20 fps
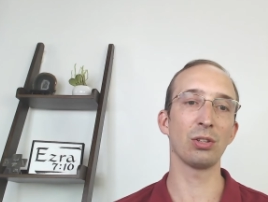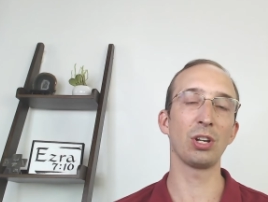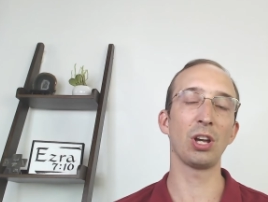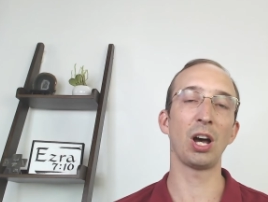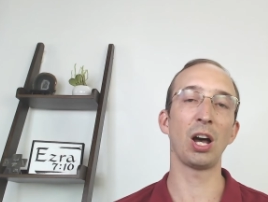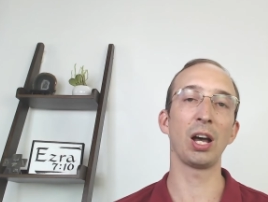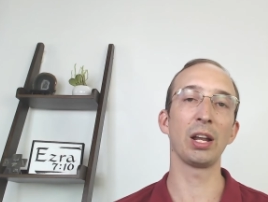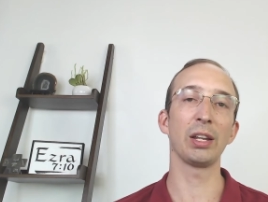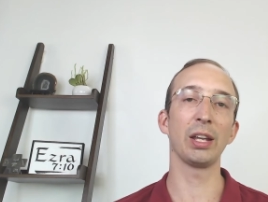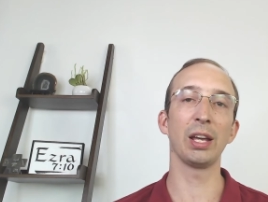
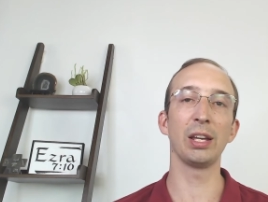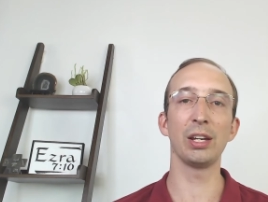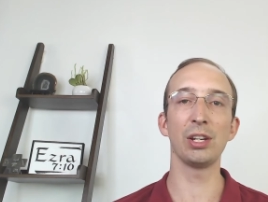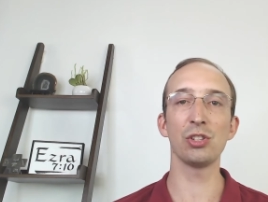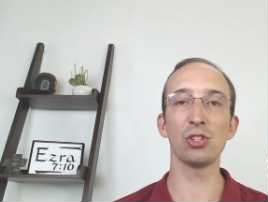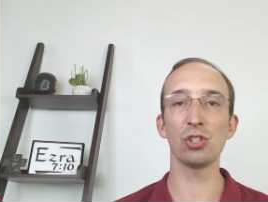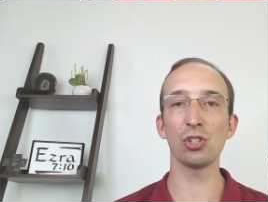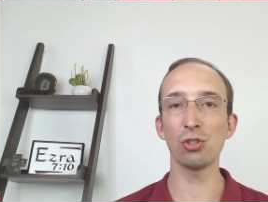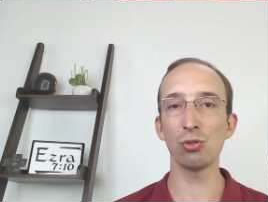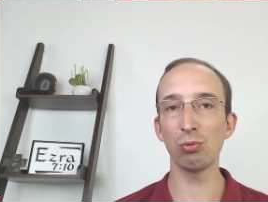God, and
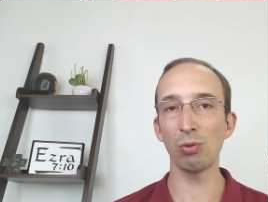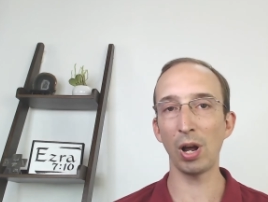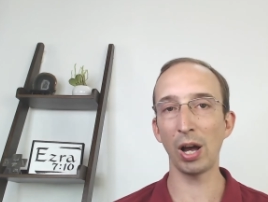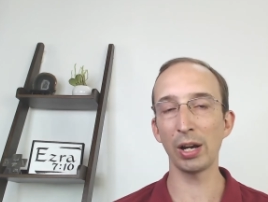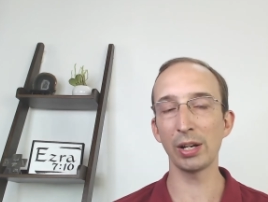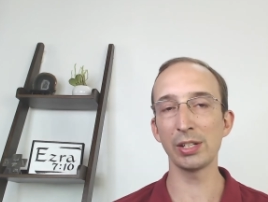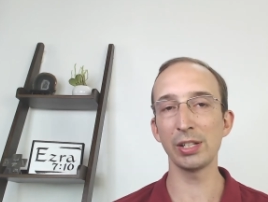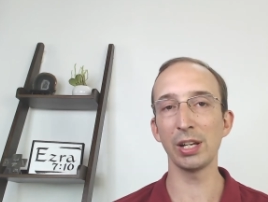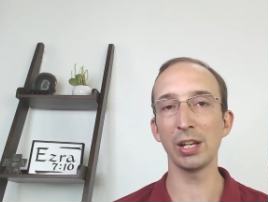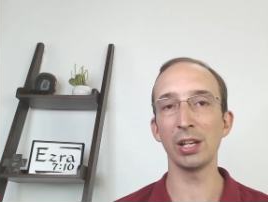
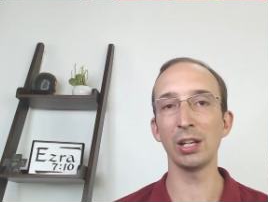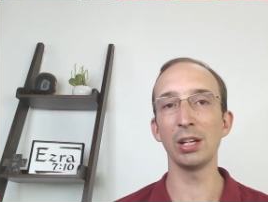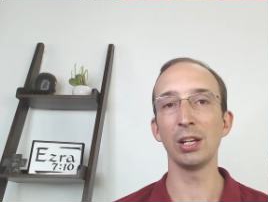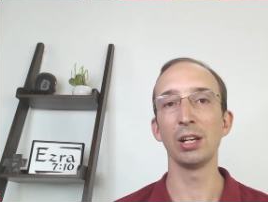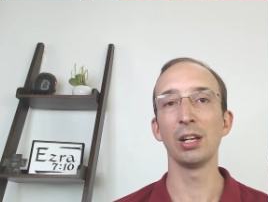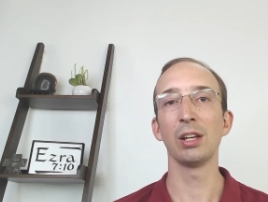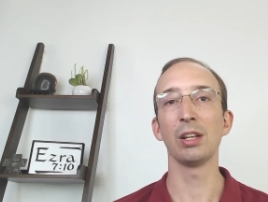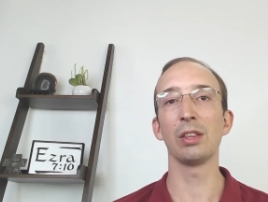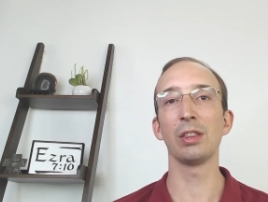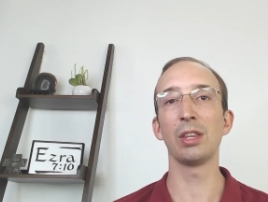instructing
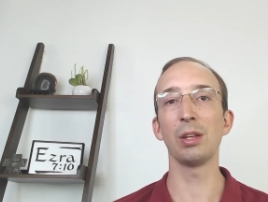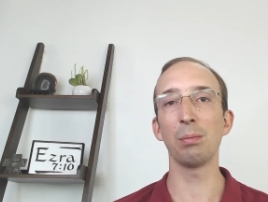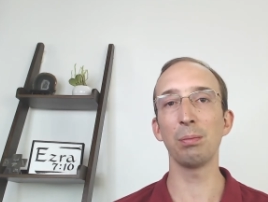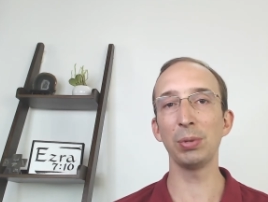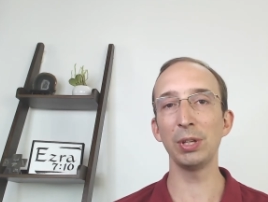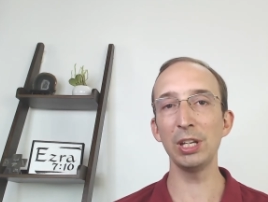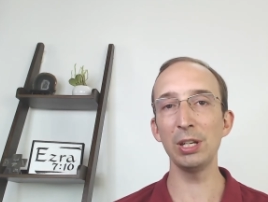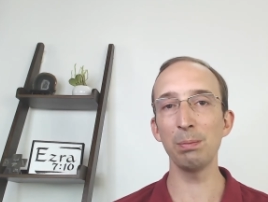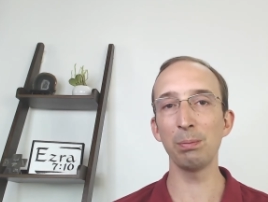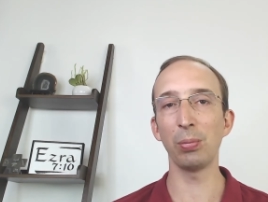the
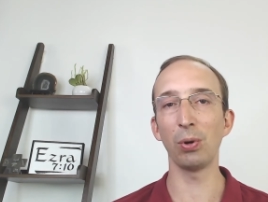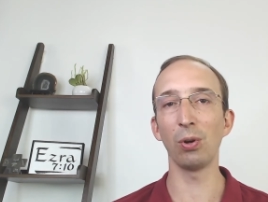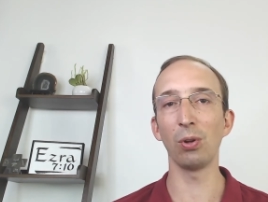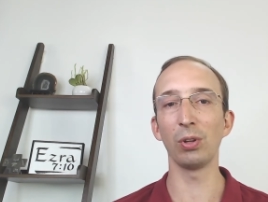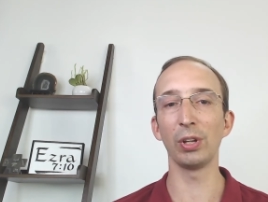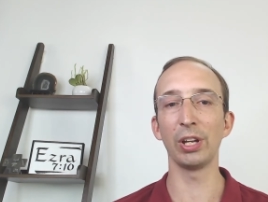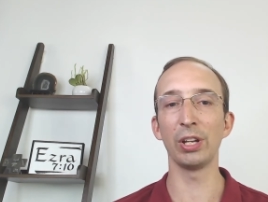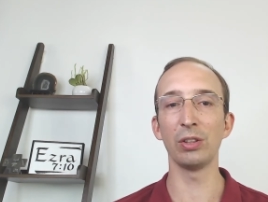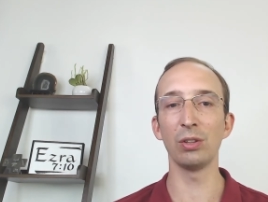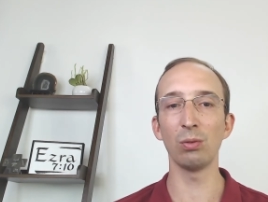
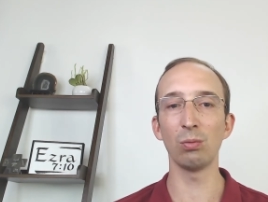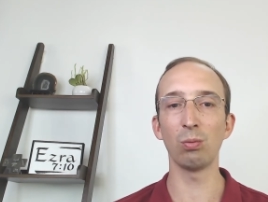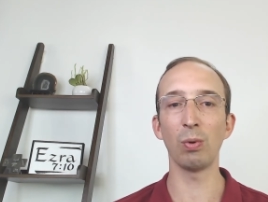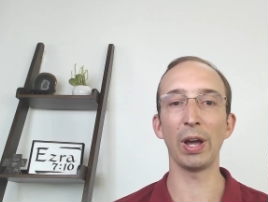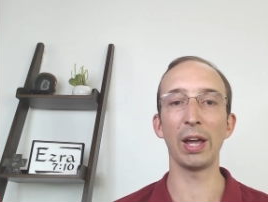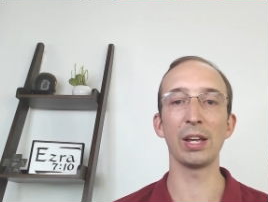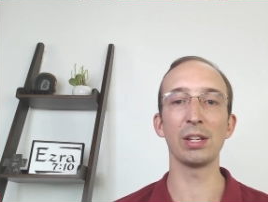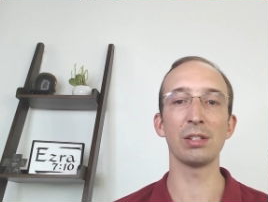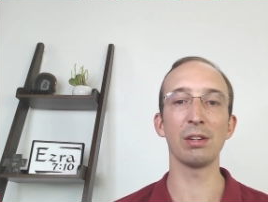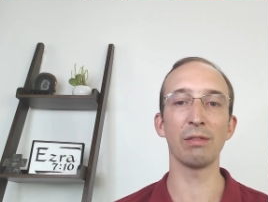people in the
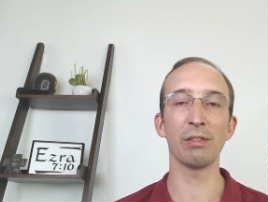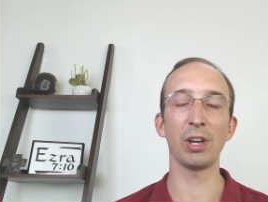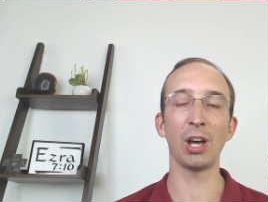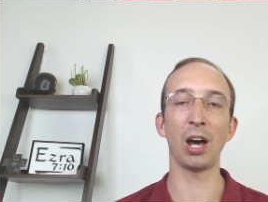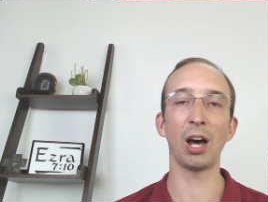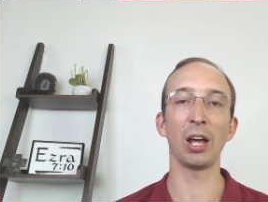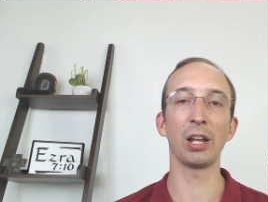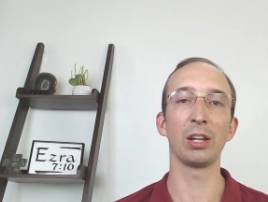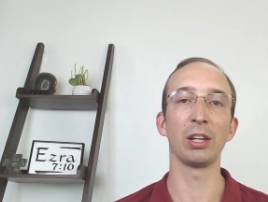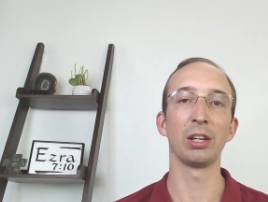ways of
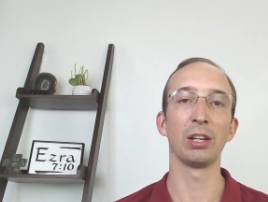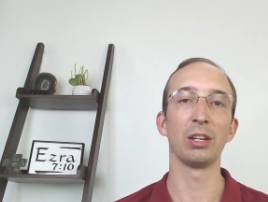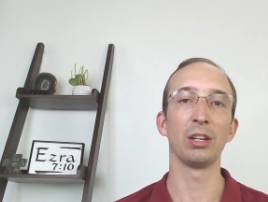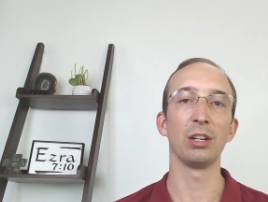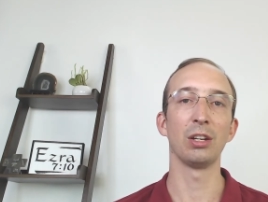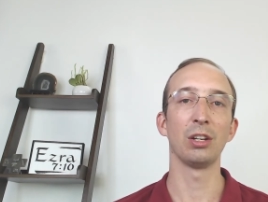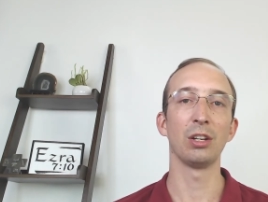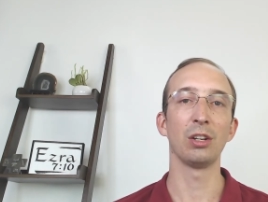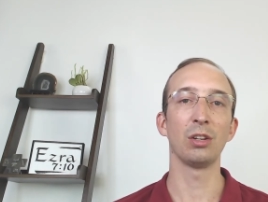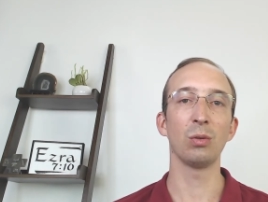God
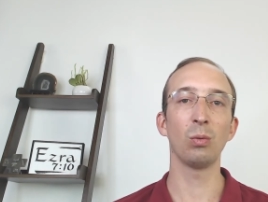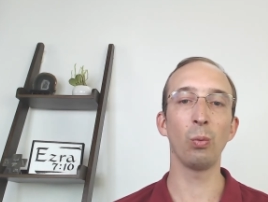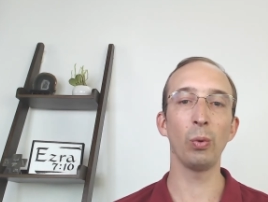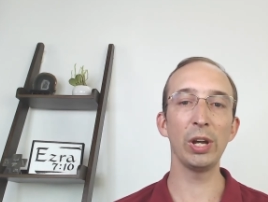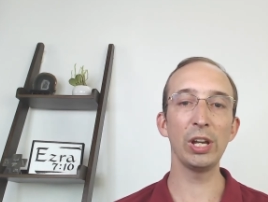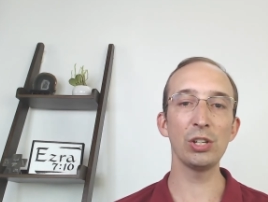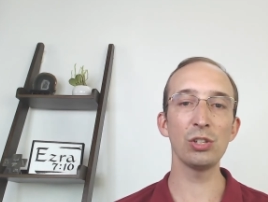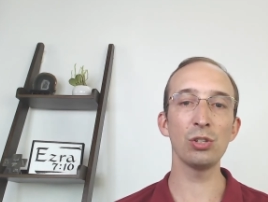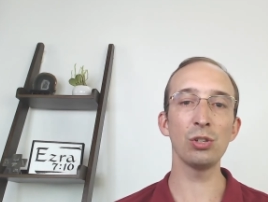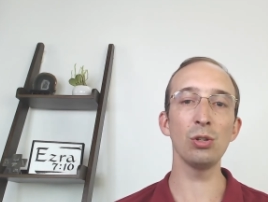
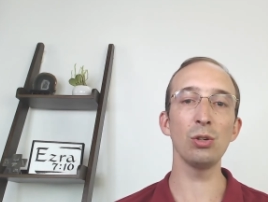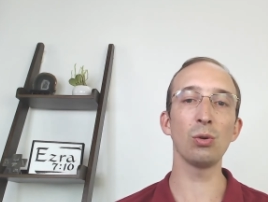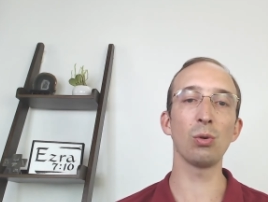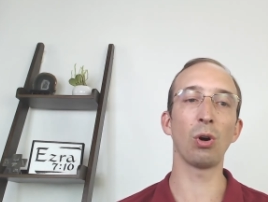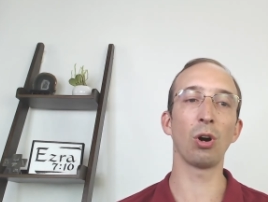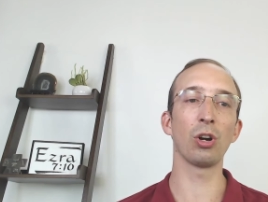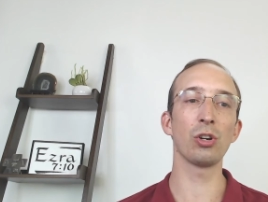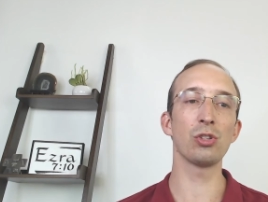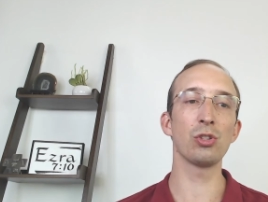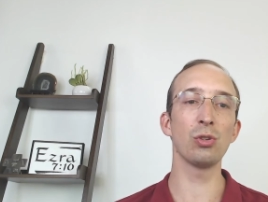we too
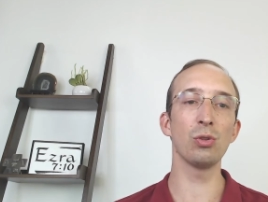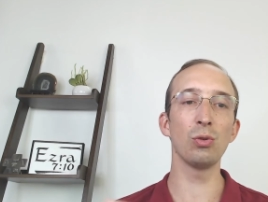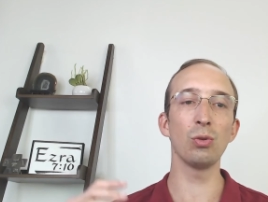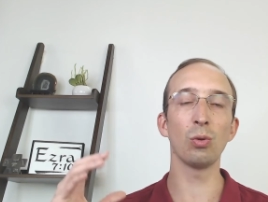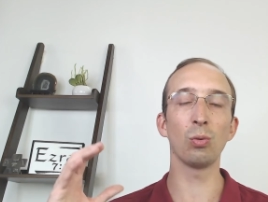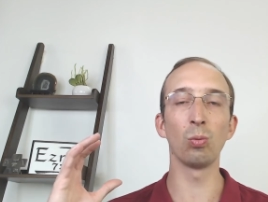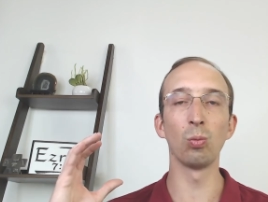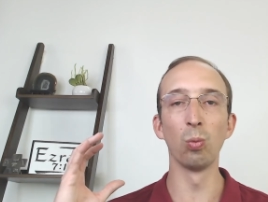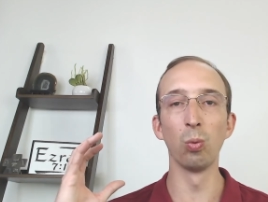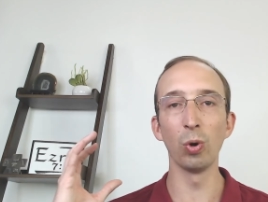are to
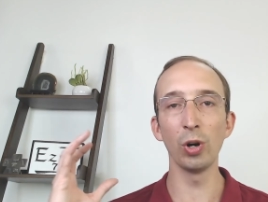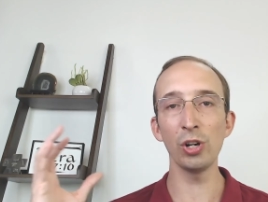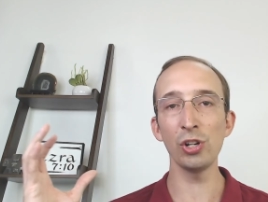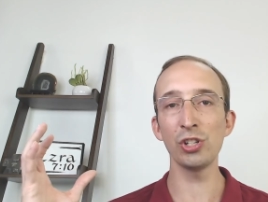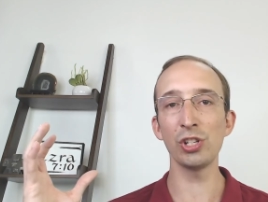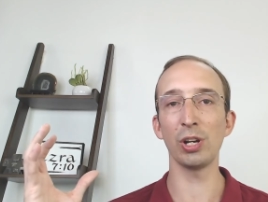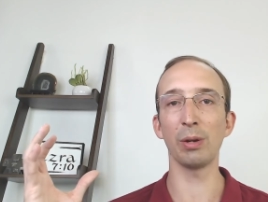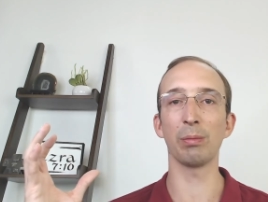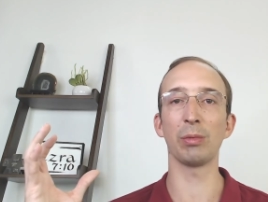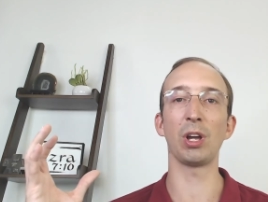
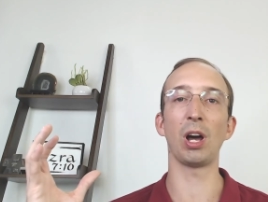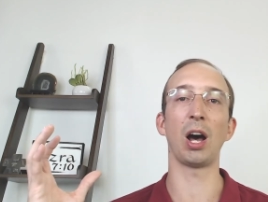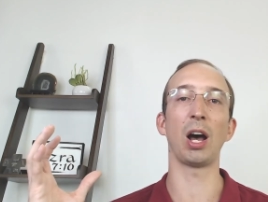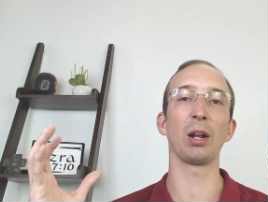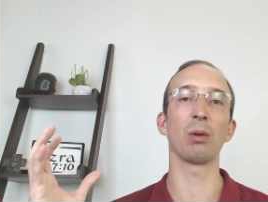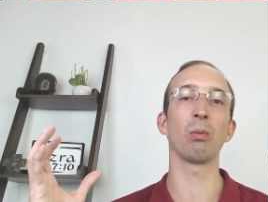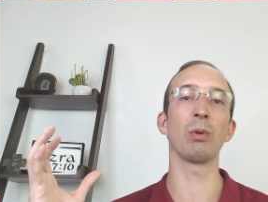worship God.